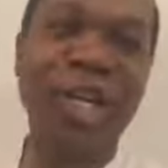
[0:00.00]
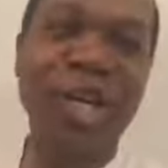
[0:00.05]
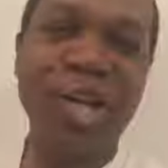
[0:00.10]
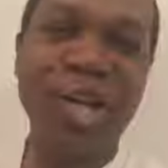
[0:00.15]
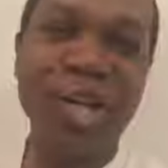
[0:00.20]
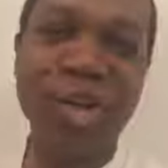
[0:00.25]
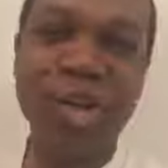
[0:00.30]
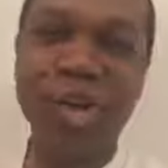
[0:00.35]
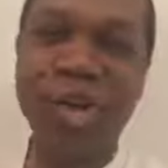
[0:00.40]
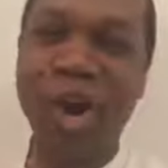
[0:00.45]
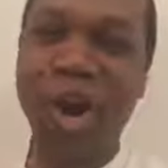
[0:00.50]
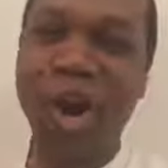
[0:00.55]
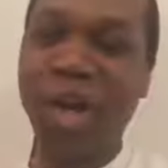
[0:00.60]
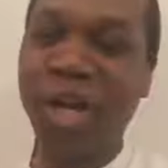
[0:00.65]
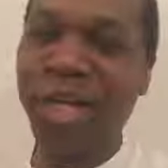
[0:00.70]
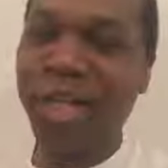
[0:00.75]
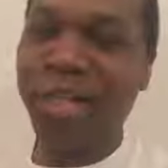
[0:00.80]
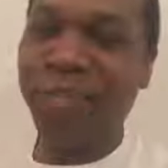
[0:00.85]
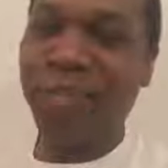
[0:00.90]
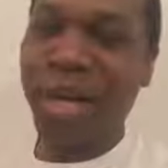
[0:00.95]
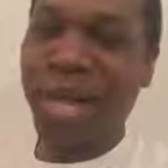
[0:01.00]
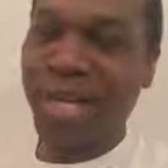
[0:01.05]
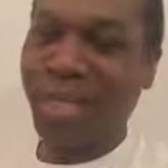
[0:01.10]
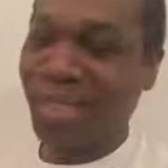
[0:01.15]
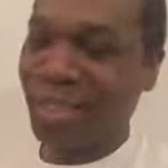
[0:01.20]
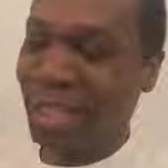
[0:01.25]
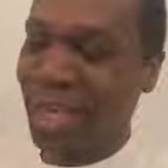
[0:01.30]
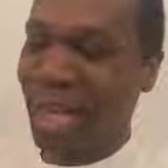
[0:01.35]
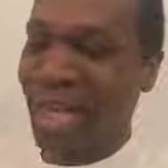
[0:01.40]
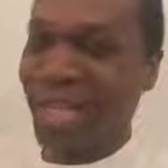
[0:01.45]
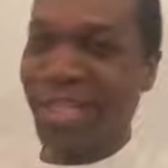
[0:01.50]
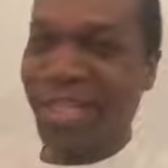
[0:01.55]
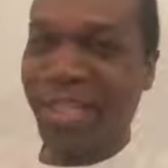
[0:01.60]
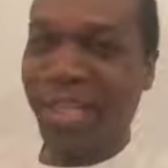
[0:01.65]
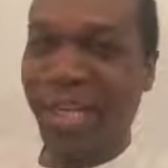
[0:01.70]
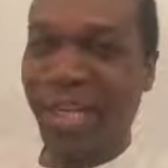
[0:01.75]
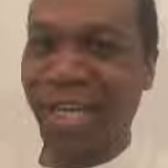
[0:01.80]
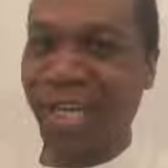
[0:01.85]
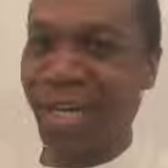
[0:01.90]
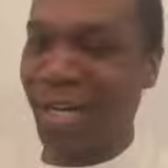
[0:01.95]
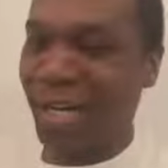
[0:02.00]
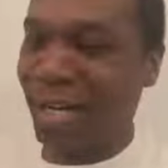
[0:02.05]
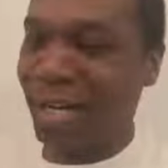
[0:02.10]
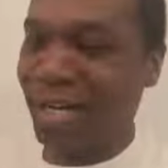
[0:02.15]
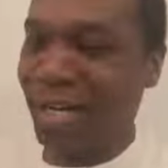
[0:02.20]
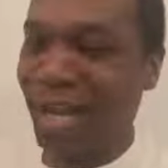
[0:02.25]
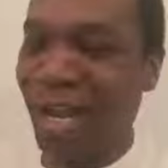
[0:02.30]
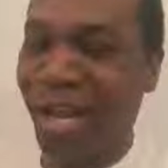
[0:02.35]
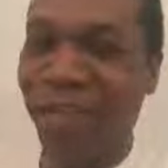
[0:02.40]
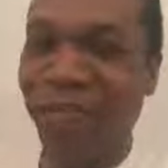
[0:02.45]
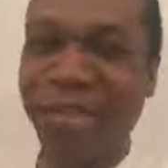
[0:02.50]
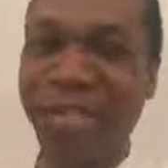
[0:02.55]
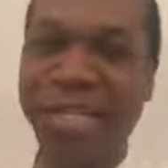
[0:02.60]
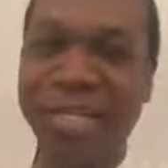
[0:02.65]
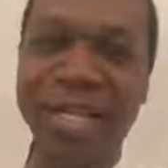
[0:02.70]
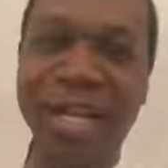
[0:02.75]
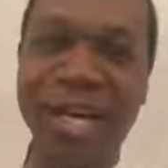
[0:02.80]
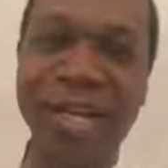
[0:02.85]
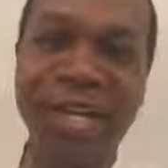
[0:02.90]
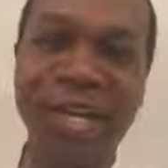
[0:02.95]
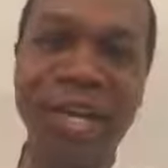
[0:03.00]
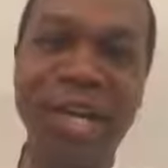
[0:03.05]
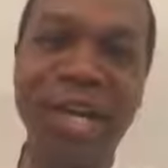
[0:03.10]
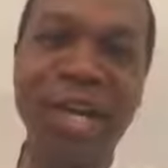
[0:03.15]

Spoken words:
Knowledge Base Katie and Delvin Sadler